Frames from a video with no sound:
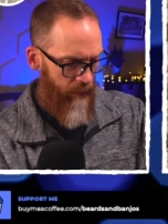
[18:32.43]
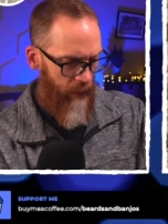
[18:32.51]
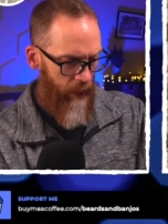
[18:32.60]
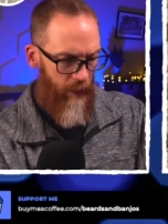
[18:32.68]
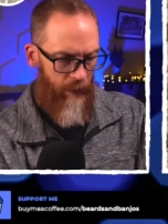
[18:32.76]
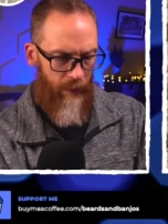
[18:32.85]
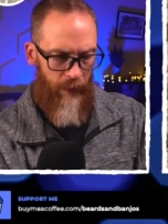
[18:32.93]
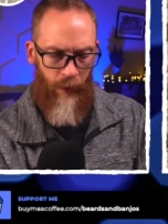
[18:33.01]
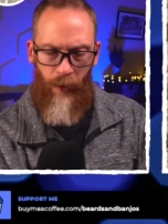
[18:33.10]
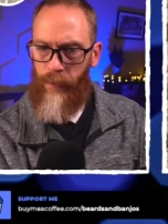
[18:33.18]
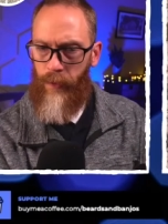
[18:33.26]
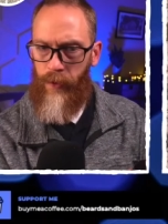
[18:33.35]
Do you
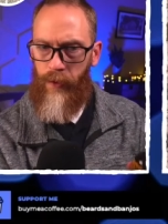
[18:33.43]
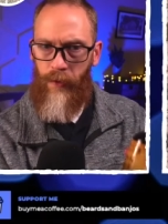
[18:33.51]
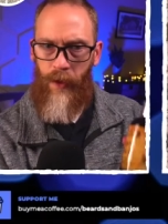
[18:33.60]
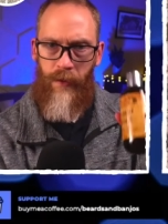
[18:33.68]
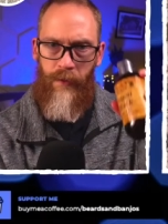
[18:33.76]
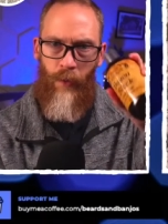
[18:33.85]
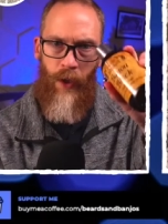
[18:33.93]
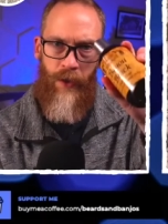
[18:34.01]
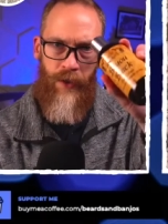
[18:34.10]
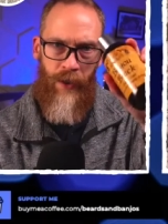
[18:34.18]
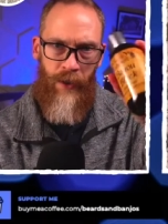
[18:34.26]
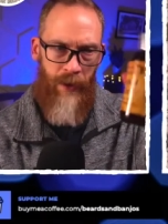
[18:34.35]
offer your
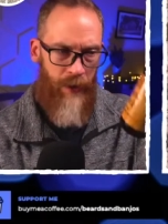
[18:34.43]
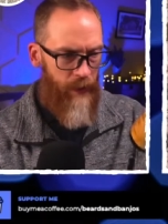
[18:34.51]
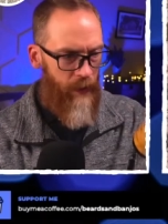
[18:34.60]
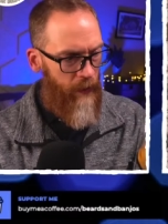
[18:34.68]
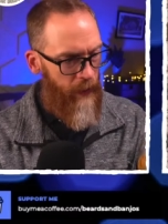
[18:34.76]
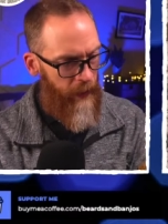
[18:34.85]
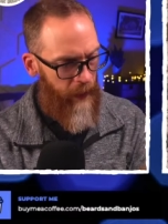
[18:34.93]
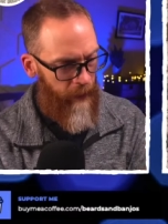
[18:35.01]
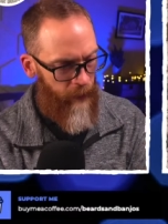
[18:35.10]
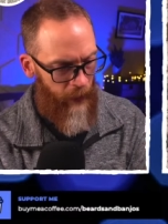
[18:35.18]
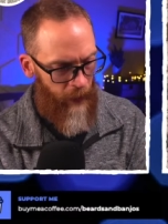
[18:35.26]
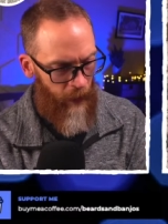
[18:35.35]
wash and conditioner
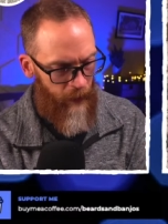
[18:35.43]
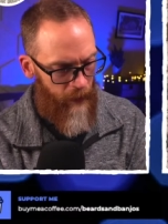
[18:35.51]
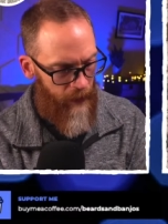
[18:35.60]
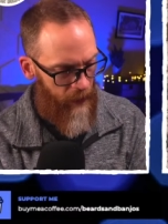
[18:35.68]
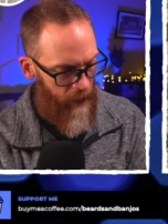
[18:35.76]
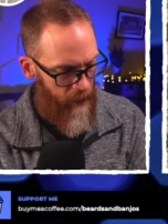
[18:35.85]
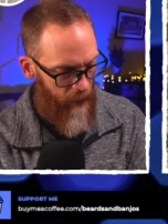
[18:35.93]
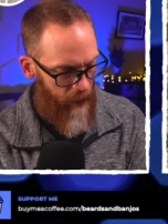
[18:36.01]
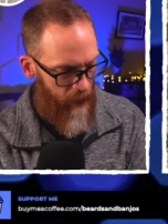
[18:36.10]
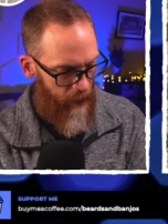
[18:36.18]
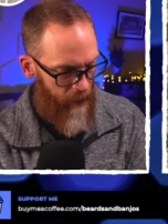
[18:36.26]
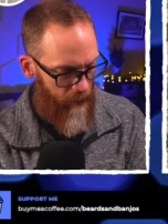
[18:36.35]
in all your scents, or
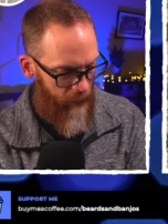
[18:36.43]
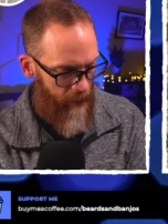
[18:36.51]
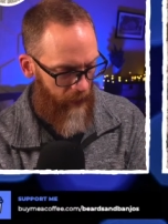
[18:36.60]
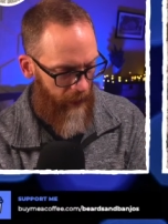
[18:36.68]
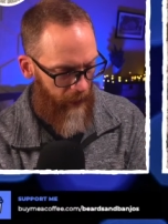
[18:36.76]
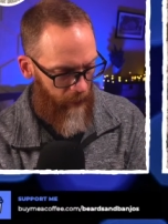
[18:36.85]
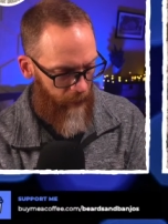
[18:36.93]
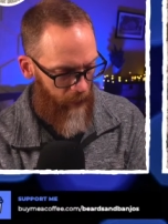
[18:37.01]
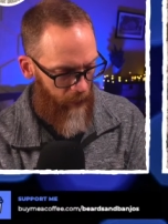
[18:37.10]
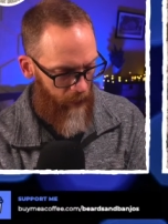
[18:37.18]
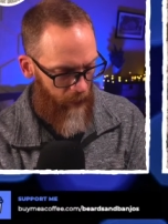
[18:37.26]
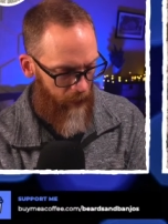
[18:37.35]
just a select
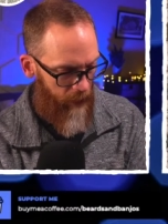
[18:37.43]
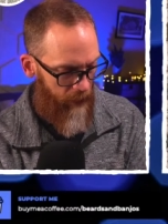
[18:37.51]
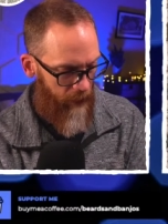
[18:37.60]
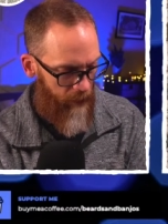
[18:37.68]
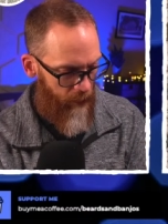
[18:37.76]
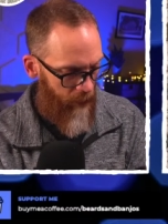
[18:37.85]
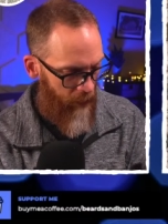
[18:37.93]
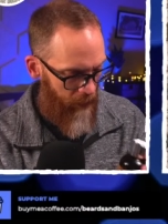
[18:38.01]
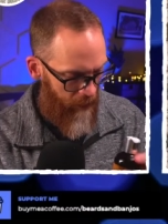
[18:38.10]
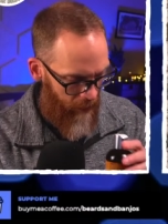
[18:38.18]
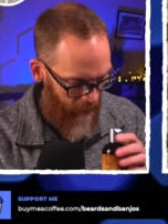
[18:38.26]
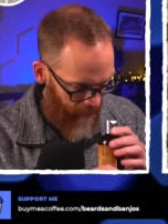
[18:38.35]
few, or just this
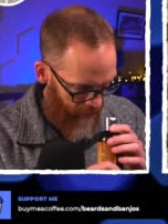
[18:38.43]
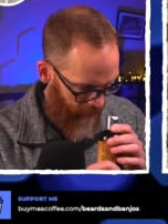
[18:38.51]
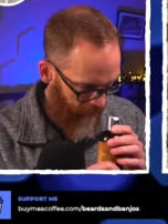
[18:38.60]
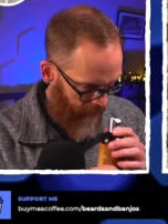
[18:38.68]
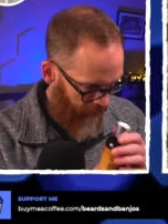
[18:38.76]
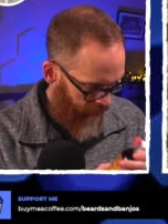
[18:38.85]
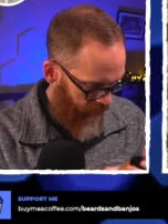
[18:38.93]
one, Nick?